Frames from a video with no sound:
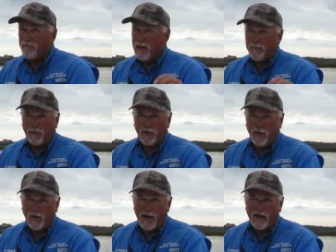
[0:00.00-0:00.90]
People that
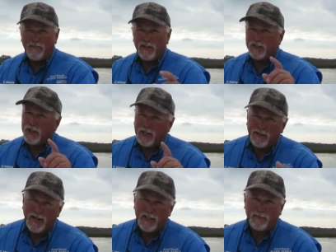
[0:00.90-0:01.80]
don't know how to fish, you
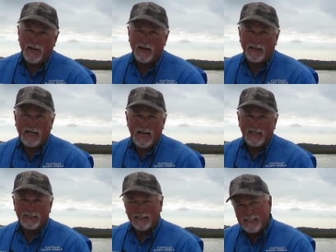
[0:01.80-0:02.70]
can teach them how to
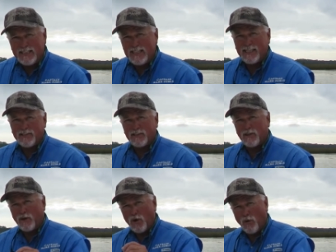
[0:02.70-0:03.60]
cast this
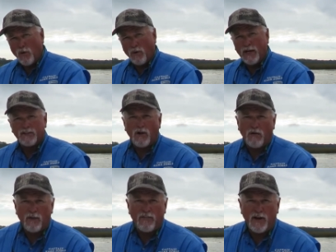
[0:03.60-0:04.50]
cork. It's
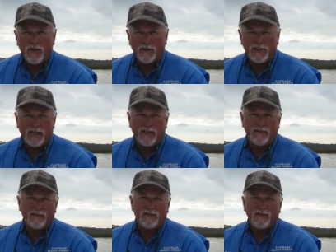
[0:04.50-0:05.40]
called the Thunder
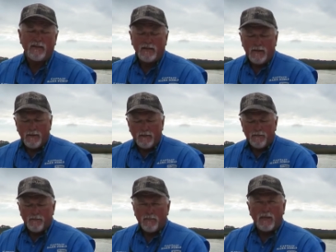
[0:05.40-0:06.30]

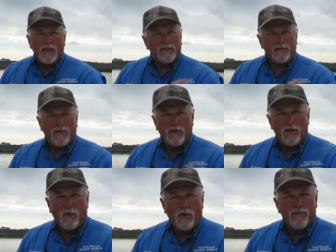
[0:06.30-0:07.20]
Chicken. It's the only
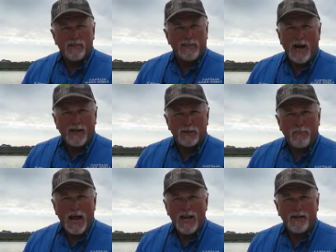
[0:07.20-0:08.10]
cork of its kind that's
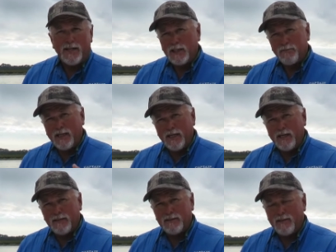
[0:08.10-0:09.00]
patented. It's
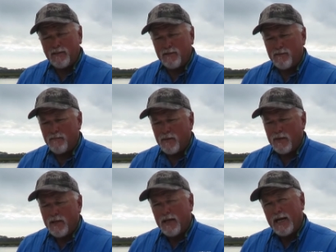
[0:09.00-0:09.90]
because
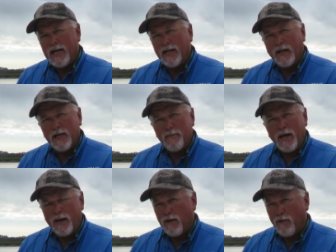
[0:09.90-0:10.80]
it
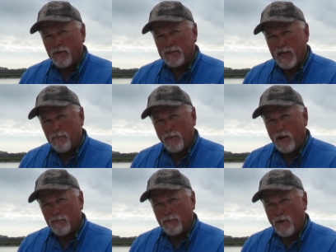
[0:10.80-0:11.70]
eliminated all the same
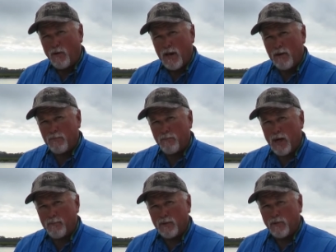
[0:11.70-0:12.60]
problems we all have with
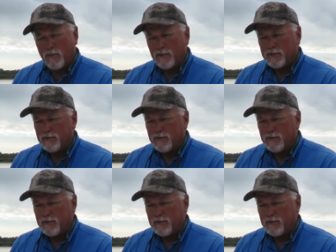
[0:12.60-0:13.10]
popping corks,